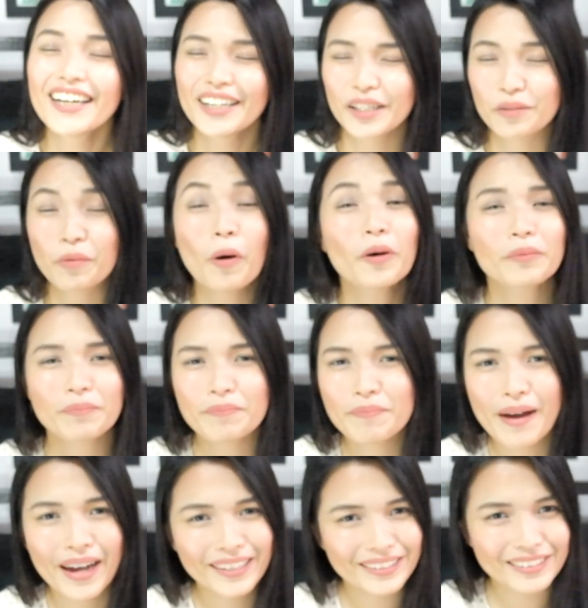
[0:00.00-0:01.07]
It won't
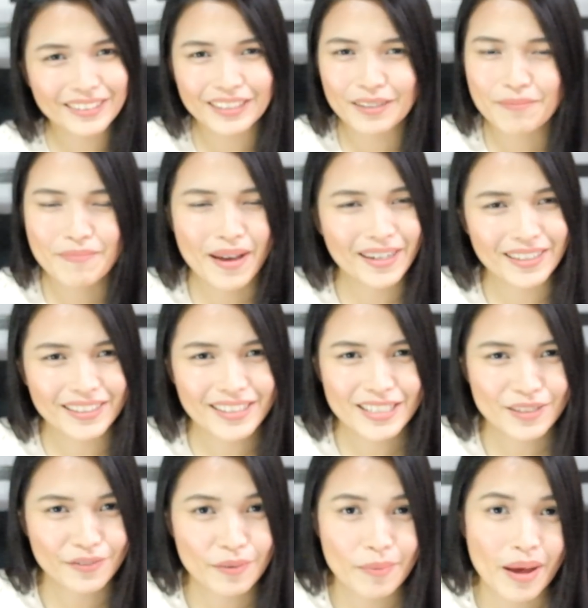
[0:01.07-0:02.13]
matter many years
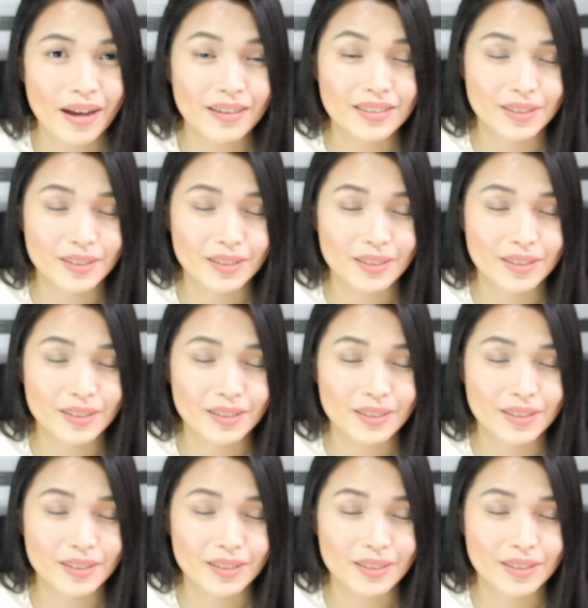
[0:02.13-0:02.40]
from now.